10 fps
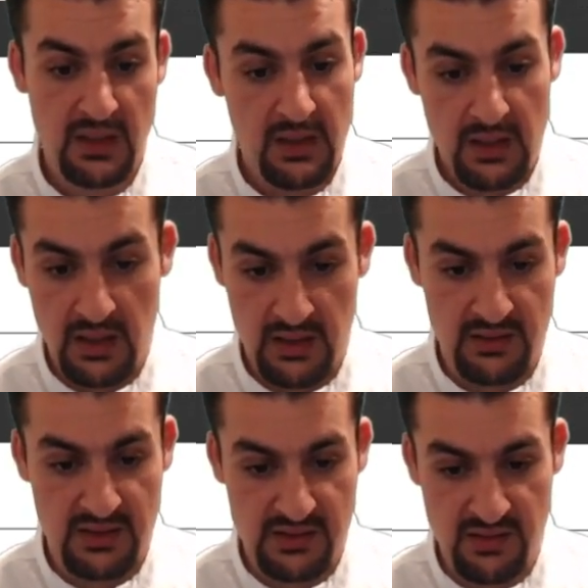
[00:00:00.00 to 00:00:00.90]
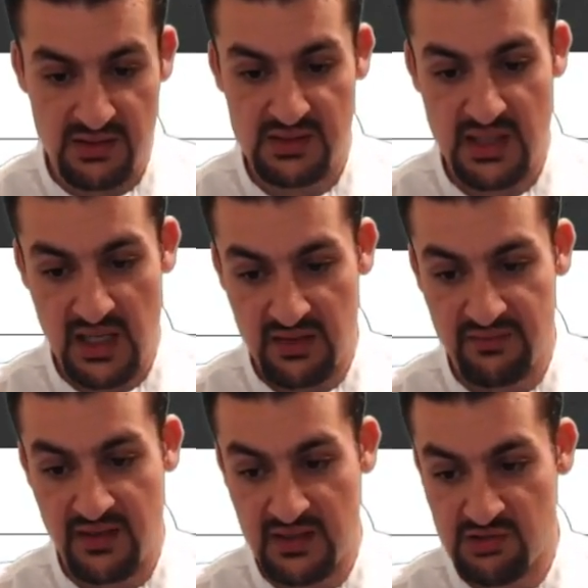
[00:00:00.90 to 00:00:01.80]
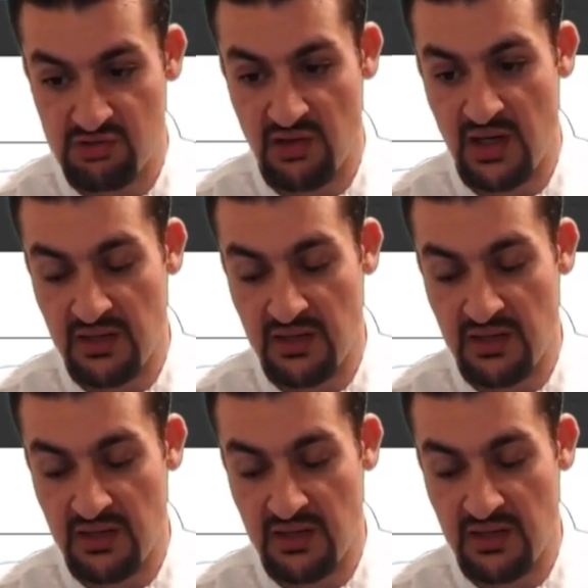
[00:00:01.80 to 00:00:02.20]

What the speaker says: And as you can see, you can stake, invest, trade, and